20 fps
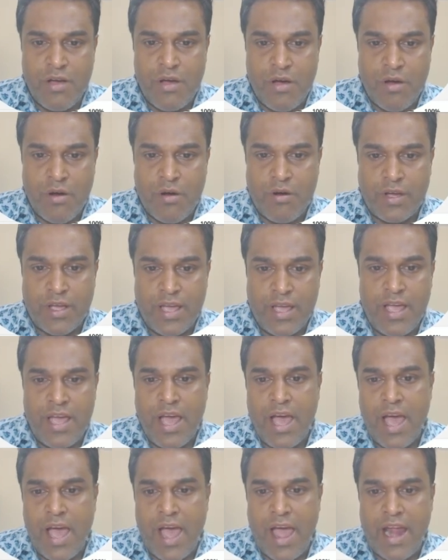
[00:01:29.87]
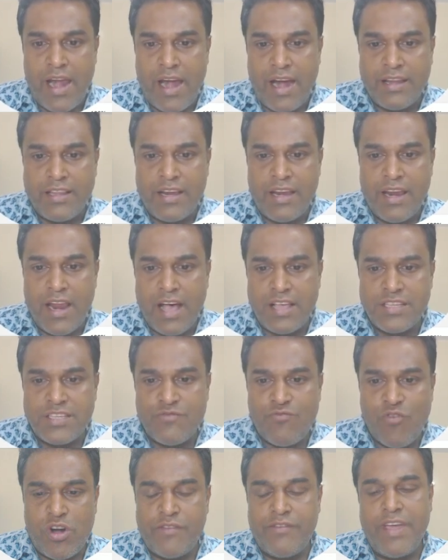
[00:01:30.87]
Okay. And at the last,
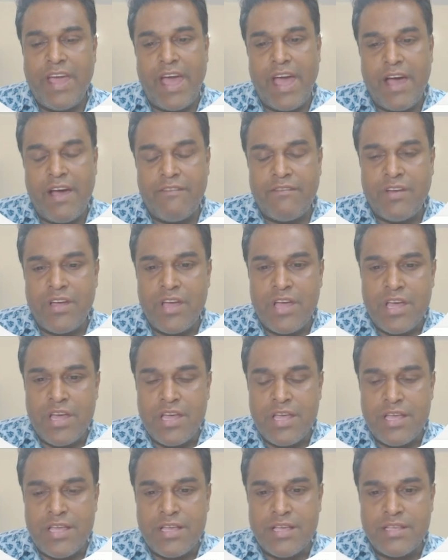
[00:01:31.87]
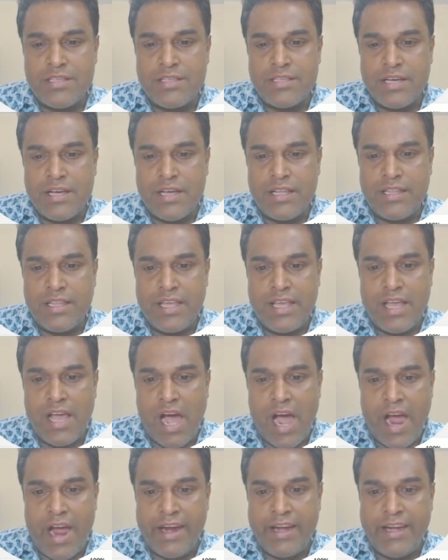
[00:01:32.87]
what we have is the
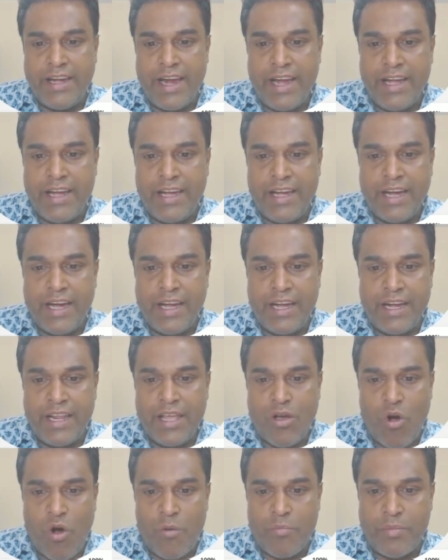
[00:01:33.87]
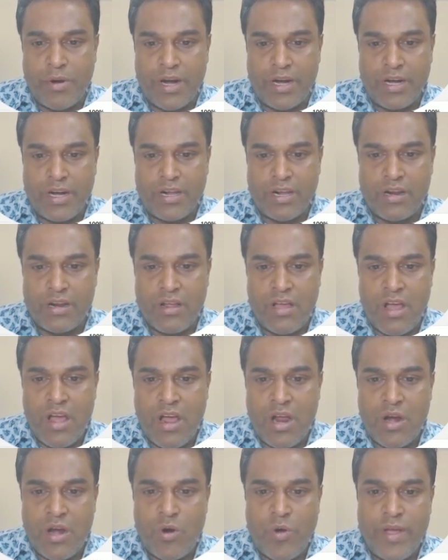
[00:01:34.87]
identity operator.
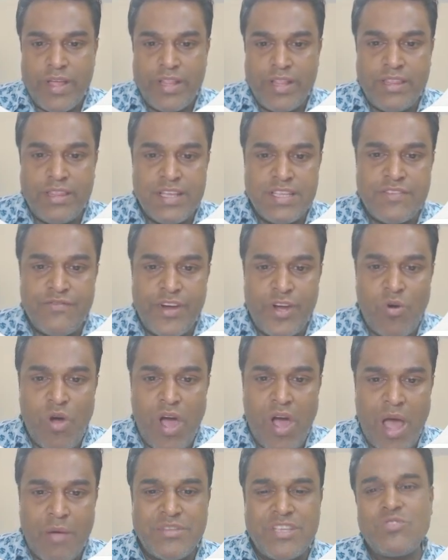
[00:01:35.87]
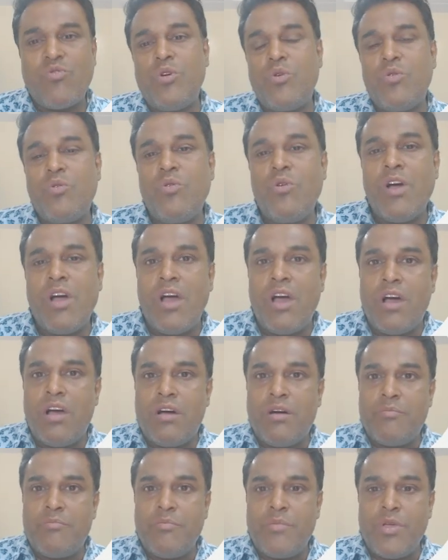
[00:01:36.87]
Now, in this video, I'm just going to,
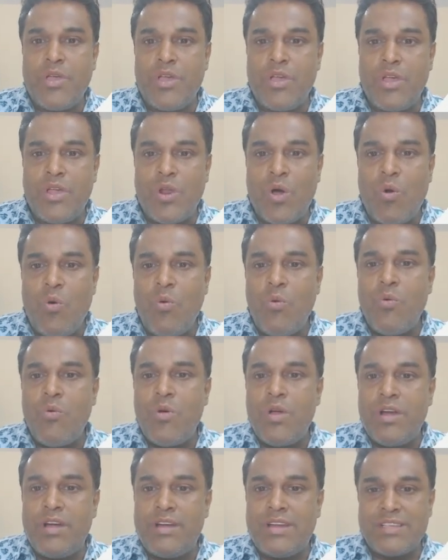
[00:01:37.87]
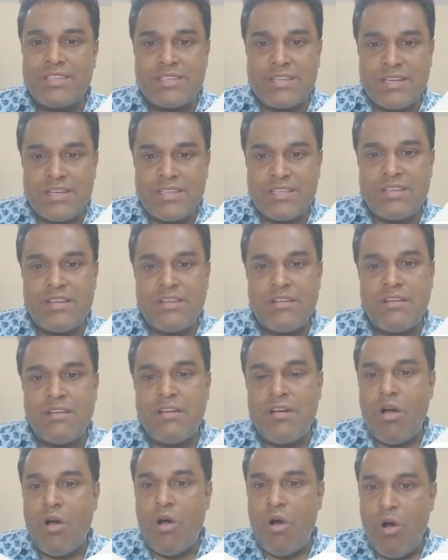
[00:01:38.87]
you know, discuss
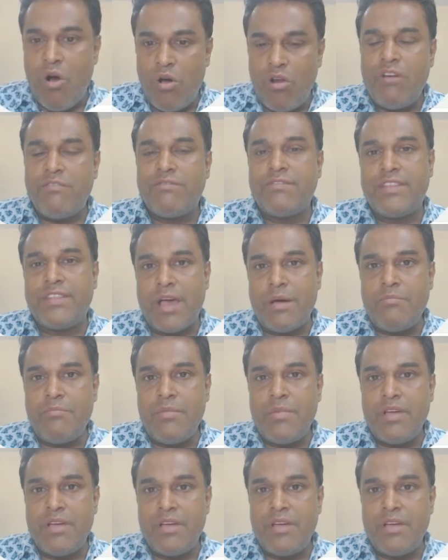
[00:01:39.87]
all of them,